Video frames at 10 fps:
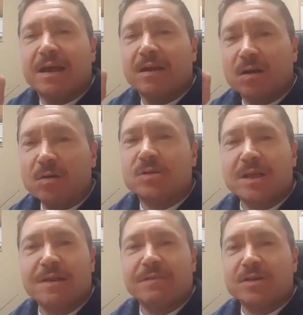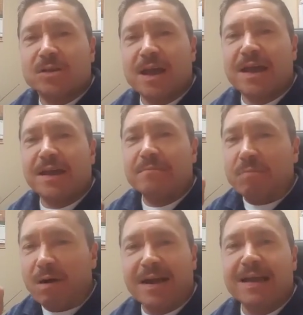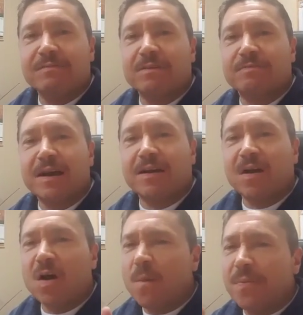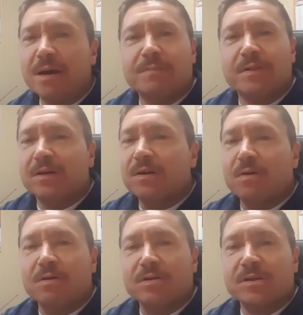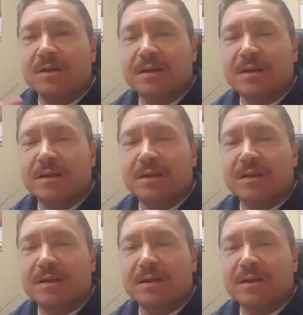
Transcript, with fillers: loose every chain, break every fetter, open up the doors